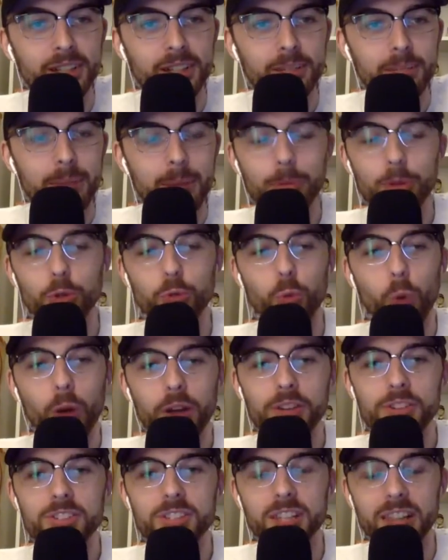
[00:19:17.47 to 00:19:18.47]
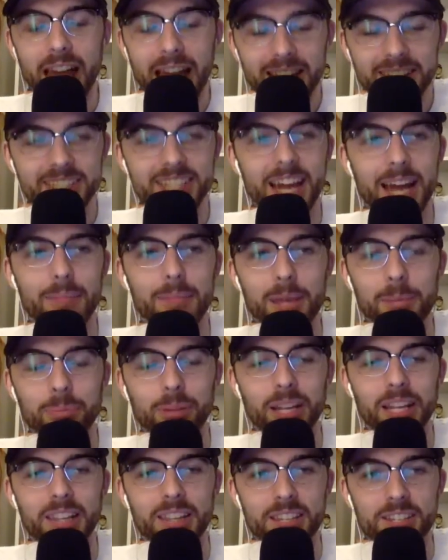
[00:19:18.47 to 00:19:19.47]
remember the Royals the last time they
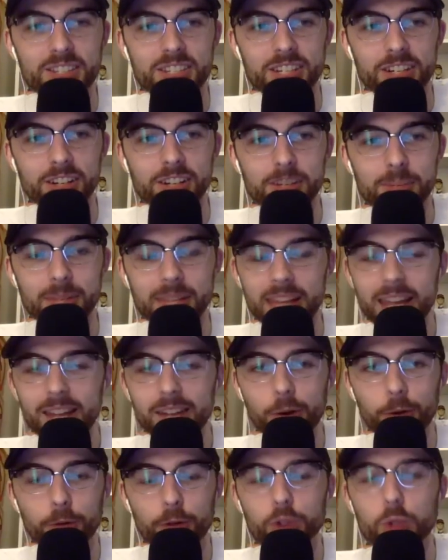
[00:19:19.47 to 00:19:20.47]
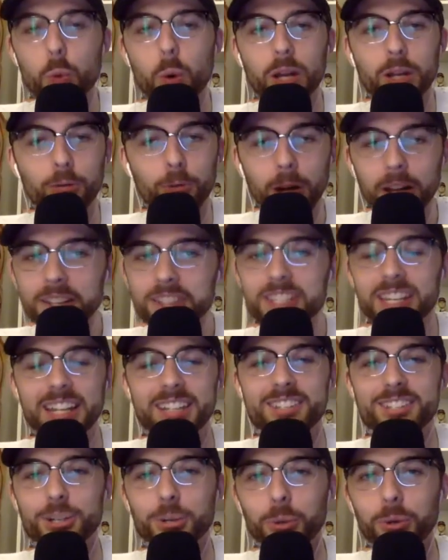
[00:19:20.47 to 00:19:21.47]
played this series? I mean, they had over 20 runs
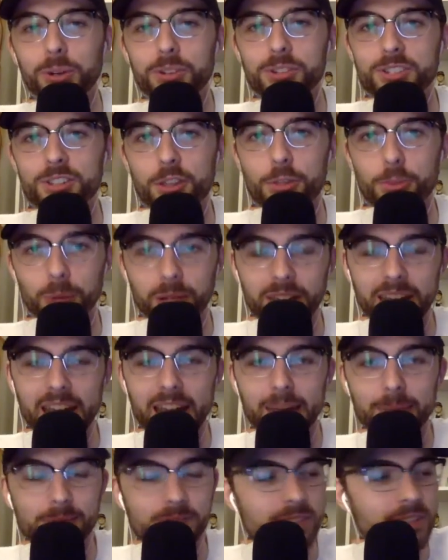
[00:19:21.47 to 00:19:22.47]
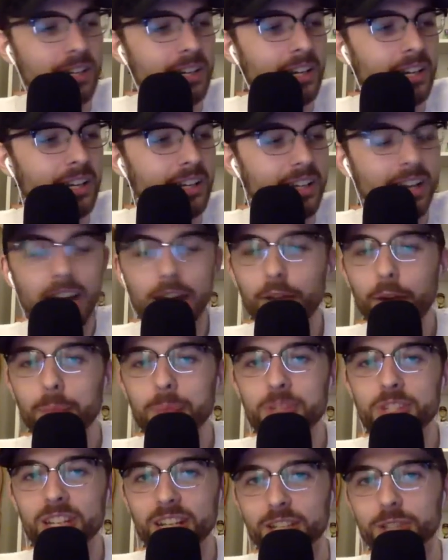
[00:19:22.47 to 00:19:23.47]
against the Orioles in the three games. They gave up
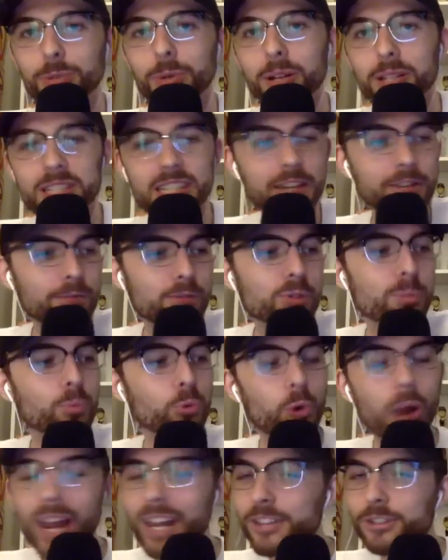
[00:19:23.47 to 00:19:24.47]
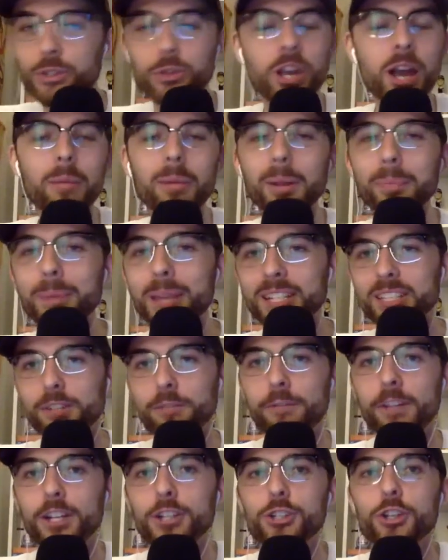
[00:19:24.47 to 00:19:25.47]
six runs. Give them some credit. So, coming up next to
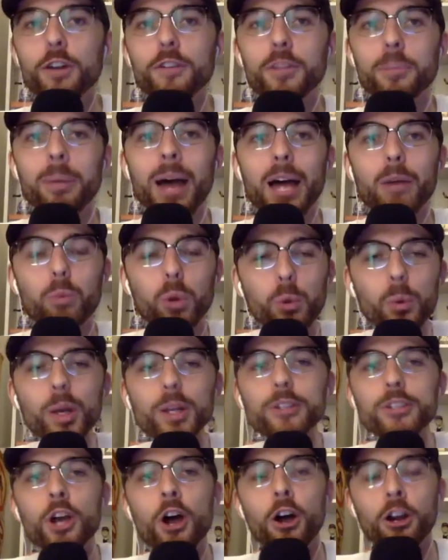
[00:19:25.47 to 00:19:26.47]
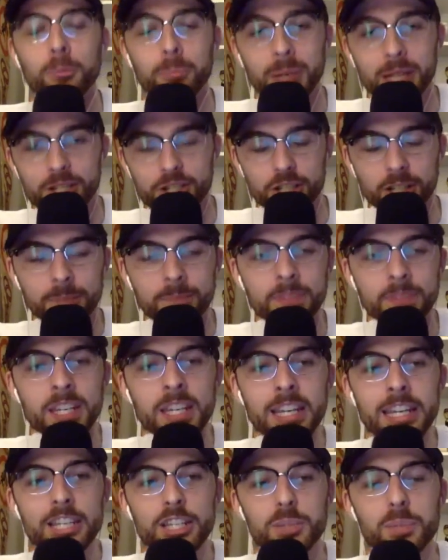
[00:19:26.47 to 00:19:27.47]
finish off the pod, we will talk pitching,
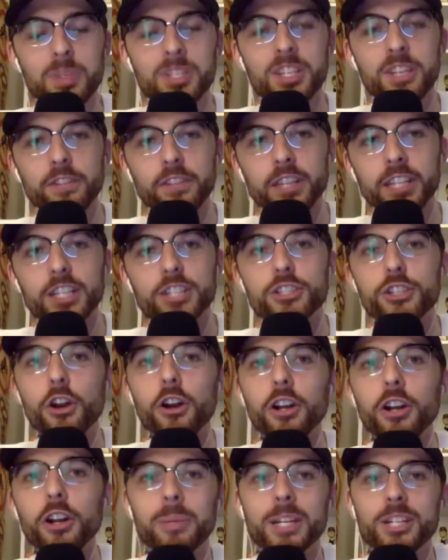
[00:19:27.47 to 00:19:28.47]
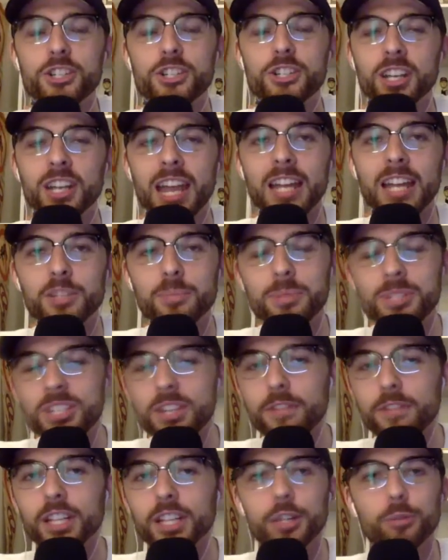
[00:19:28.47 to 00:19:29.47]
specifically starting pitching, and
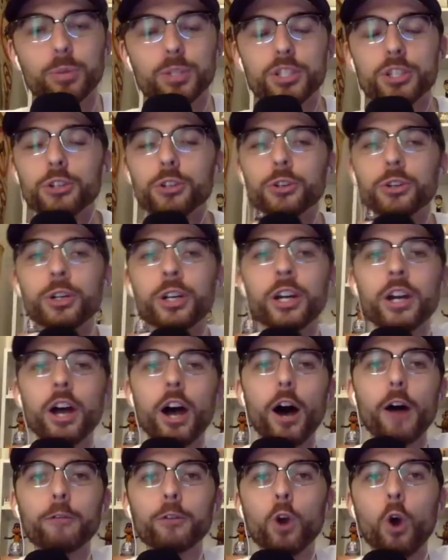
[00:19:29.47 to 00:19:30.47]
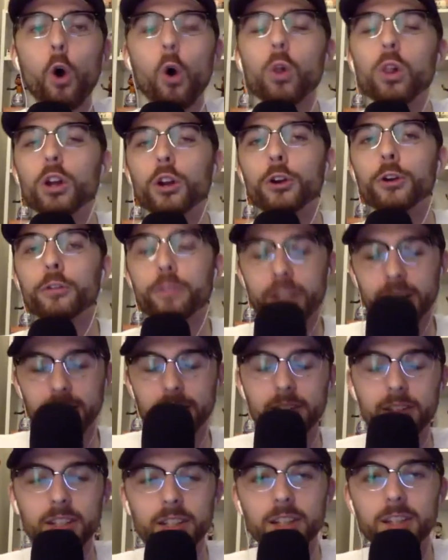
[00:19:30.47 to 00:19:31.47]
specifically the return of Cole Irvin
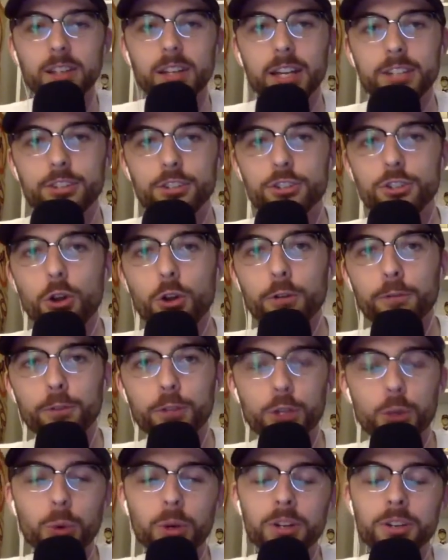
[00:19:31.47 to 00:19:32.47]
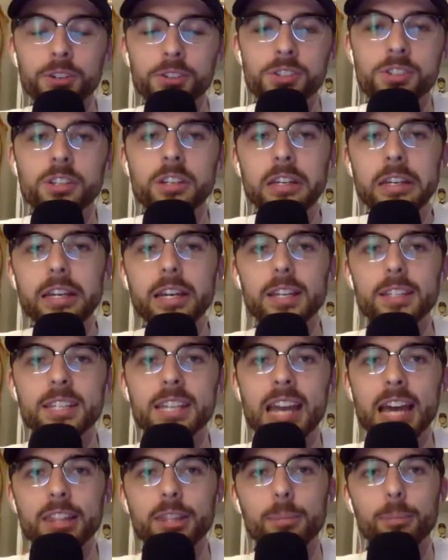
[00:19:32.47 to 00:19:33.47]
as a starter for the Orioles as he
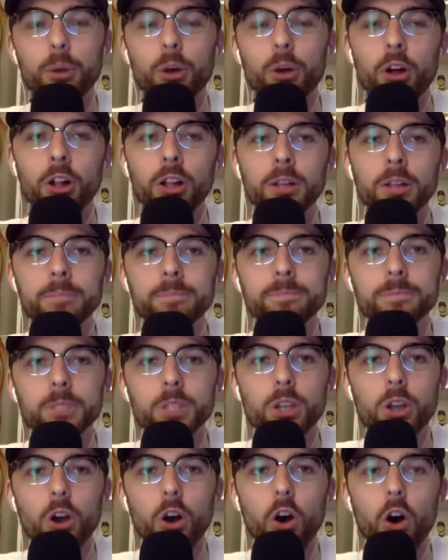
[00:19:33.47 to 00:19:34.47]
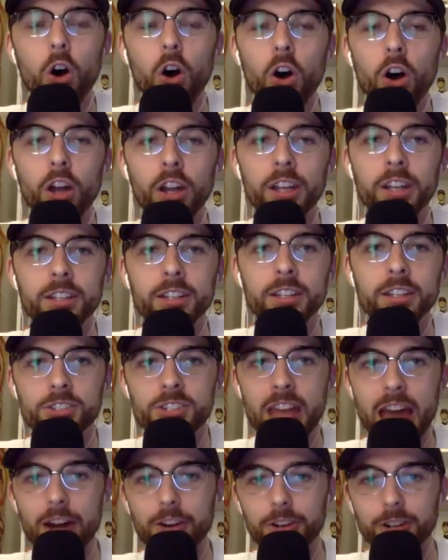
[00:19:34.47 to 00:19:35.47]
got the ball on
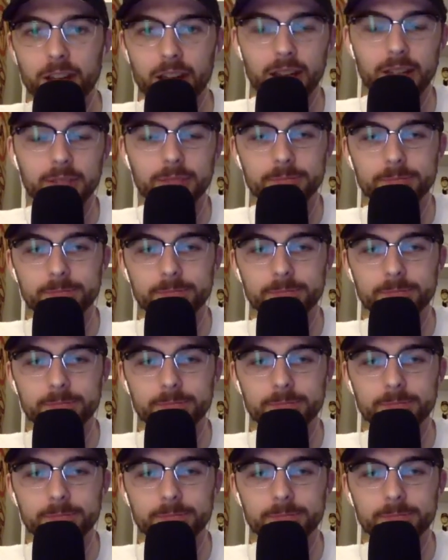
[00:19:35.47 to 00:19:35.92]
Saturday.